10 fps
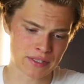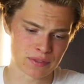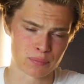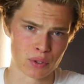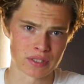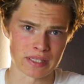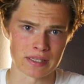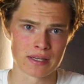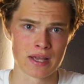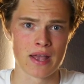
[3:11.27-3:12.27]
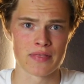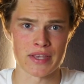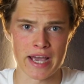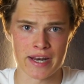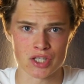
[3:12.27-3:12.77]
you put in
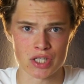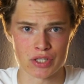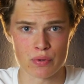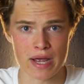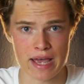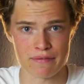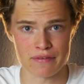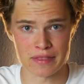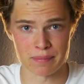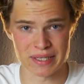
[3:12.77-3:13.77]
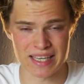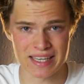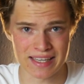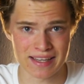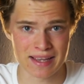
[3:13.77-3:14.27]
the energy you have in the
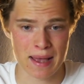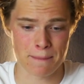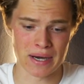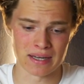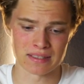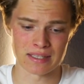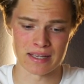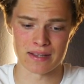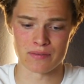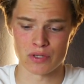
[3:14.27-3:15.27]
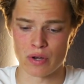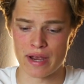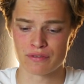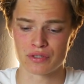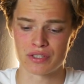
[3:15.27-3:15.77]
beginning, but you
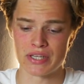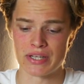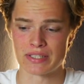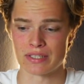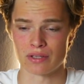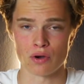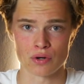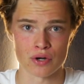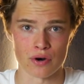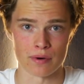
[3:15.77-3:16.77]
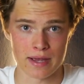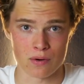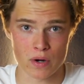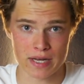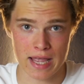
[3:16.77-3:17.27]
have to see it long term. Yeah,
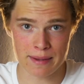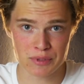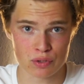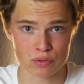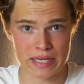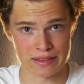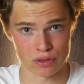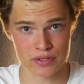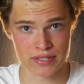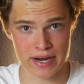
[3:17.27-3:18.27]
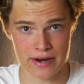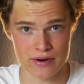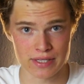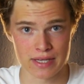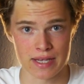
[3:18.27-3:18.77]
what helps you to get not
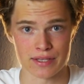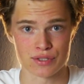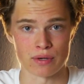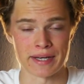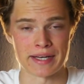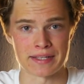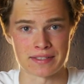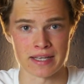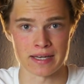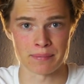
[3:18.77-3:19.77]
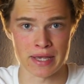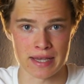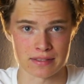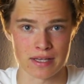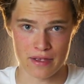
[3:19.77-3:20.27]
tired is to run at a steady
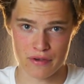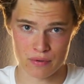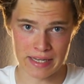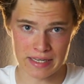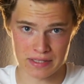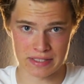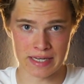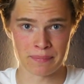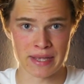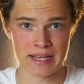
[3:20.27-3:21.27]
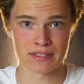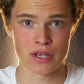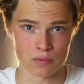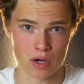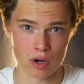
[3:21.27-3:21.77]
pace. If you run at a steady pace,
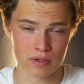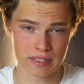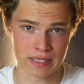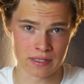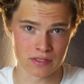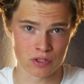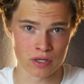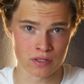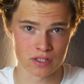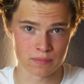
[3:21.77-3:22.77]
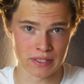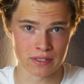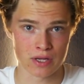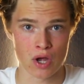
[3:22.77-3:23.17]
you will always hit a certain speed,